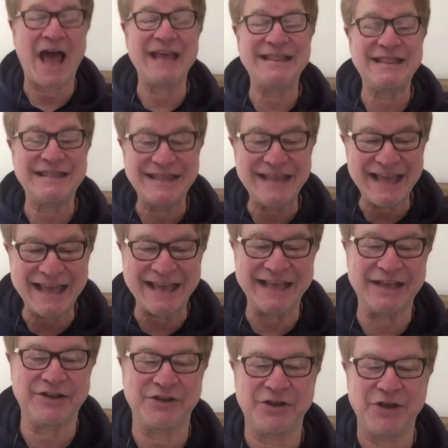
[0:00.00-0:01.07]

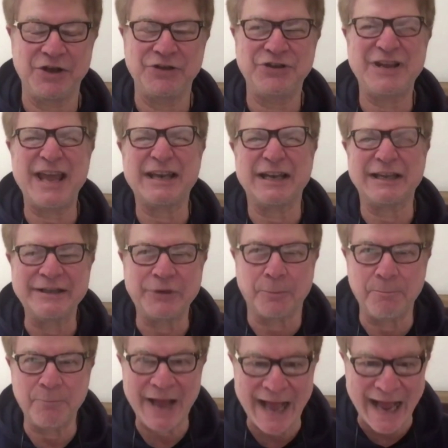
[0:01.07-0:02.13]
think you're getting a
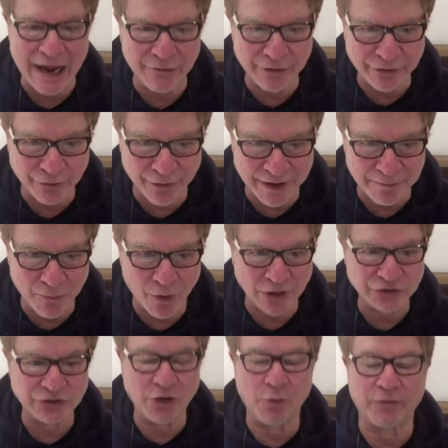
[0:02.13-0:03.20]
little paranoid,
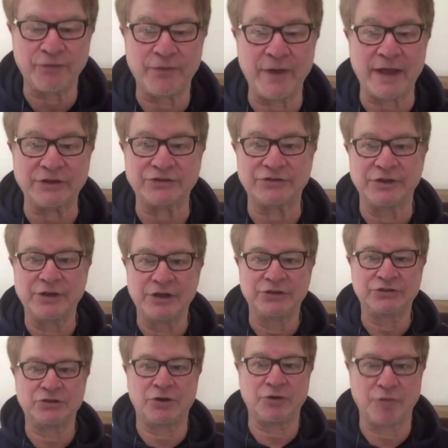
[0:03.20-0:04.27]
Marsh. No offense.
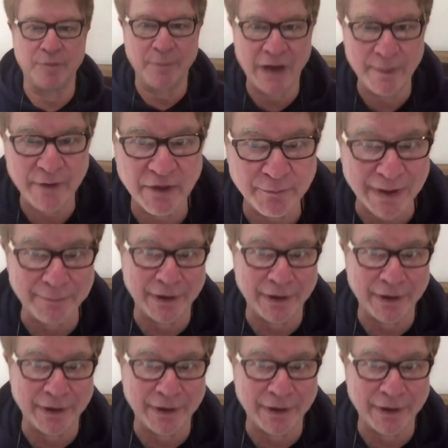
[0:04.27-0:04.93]
You're starting to remind me of my